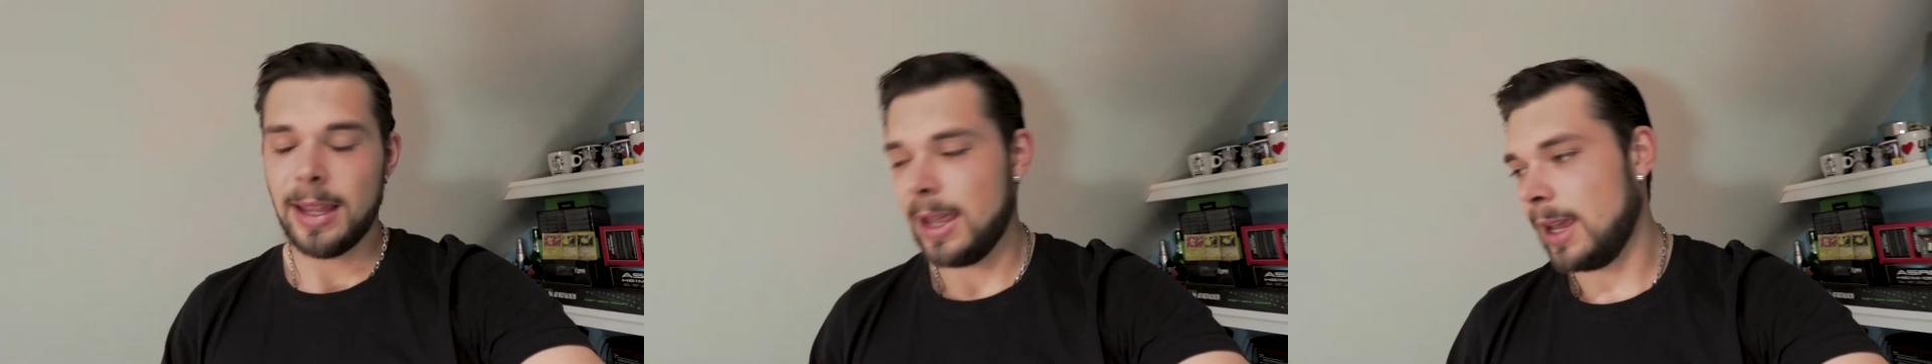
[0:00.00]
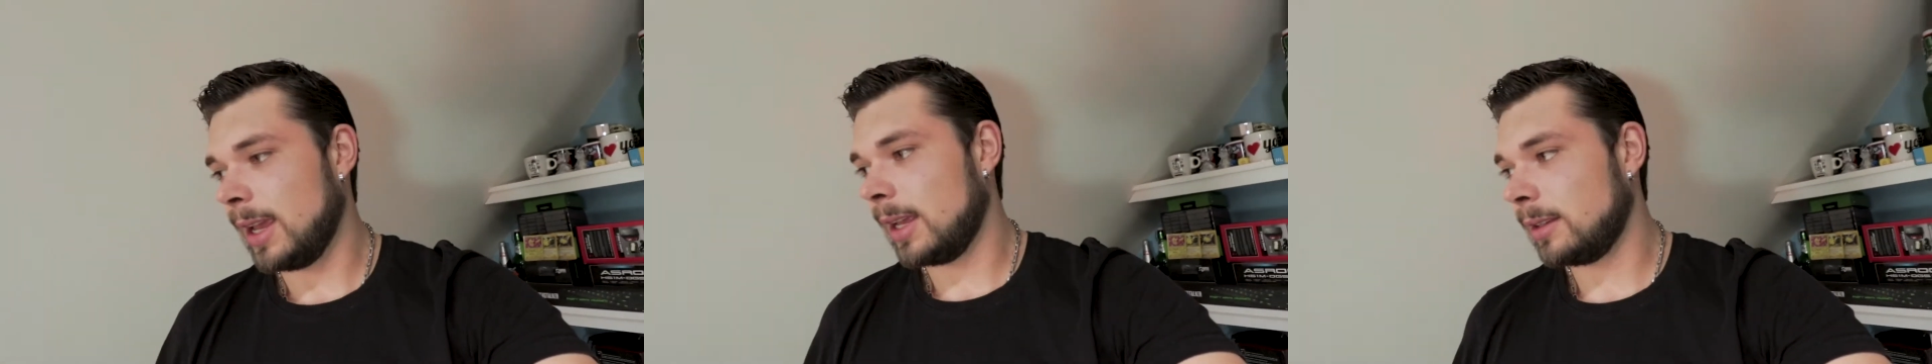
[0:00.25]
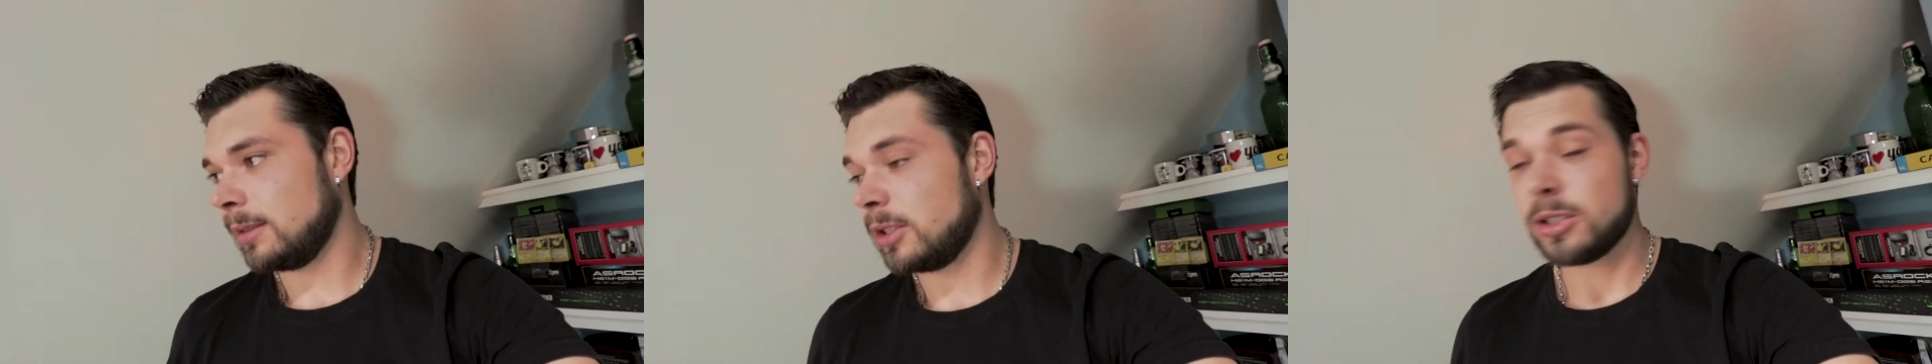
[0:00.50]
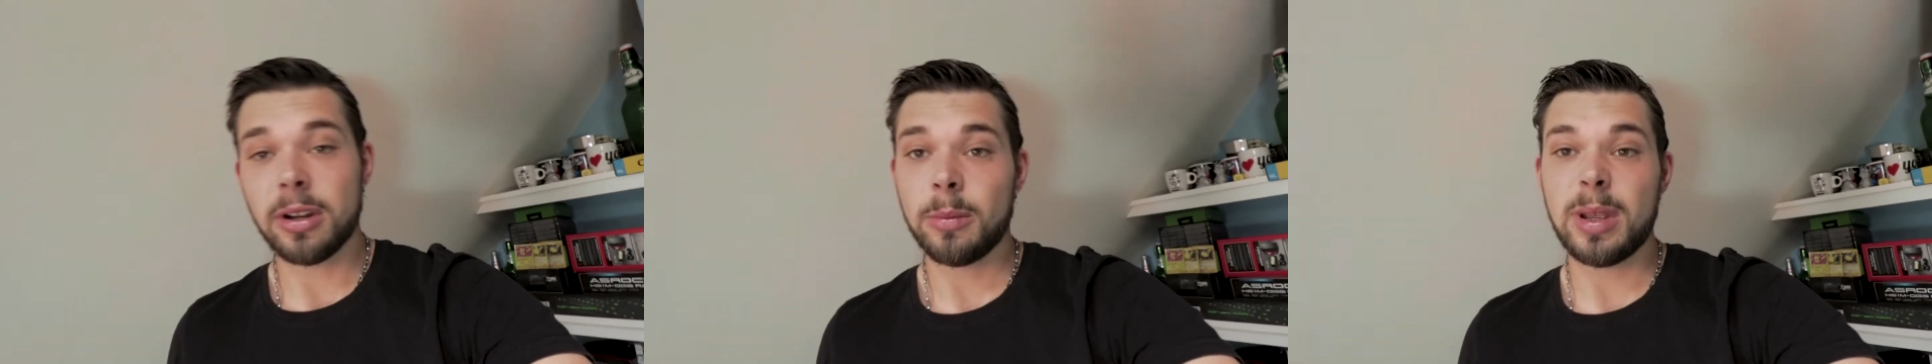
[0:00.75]
And
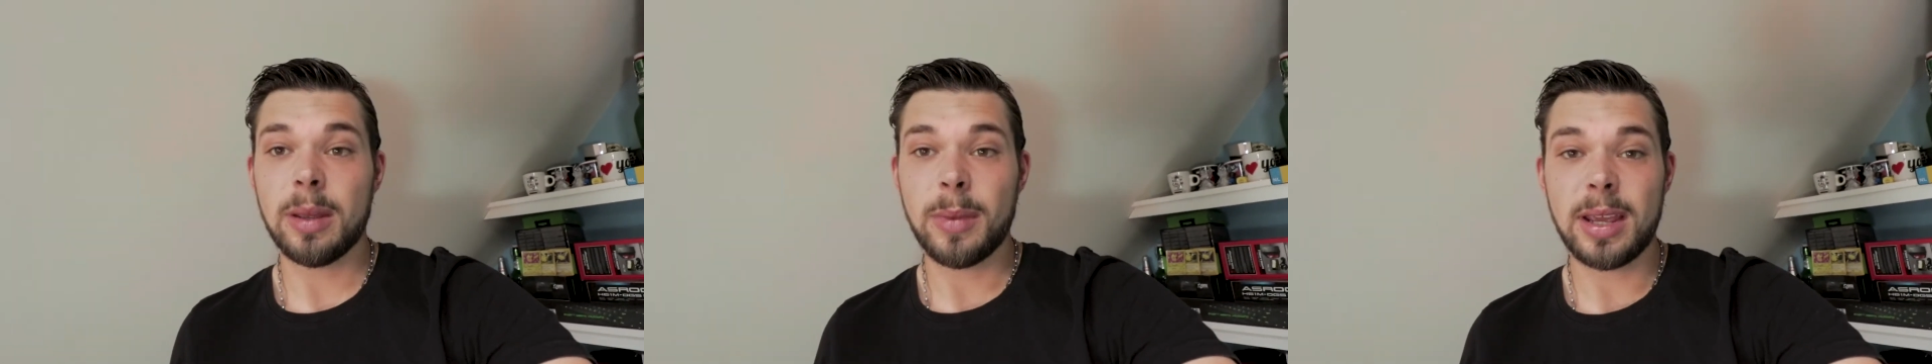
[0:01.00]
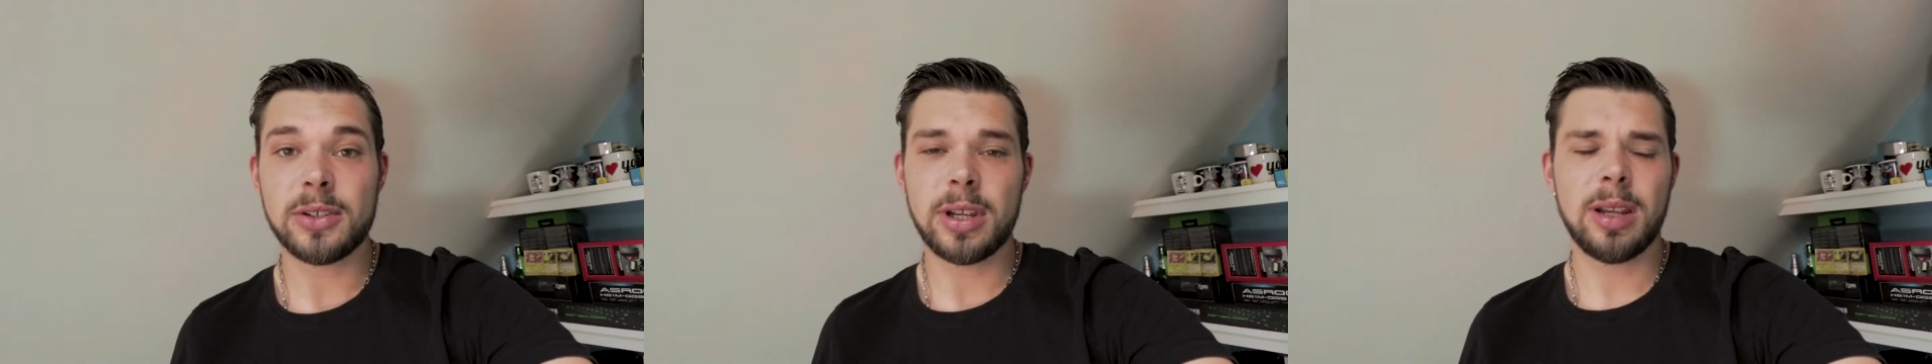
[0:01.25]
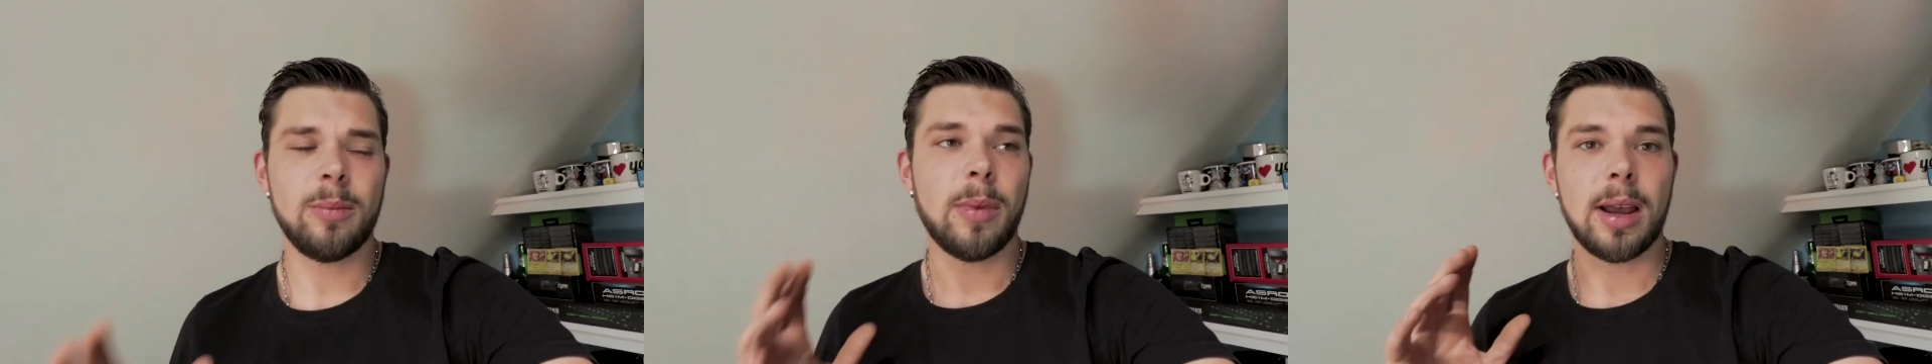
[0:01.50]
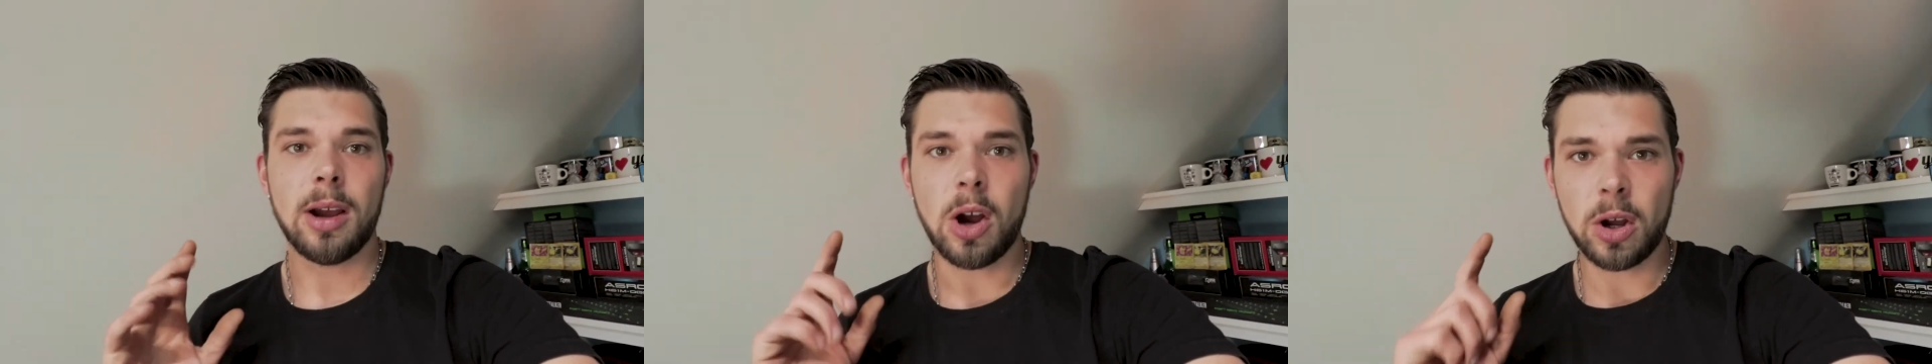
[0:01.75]
it's gonna be amazing. My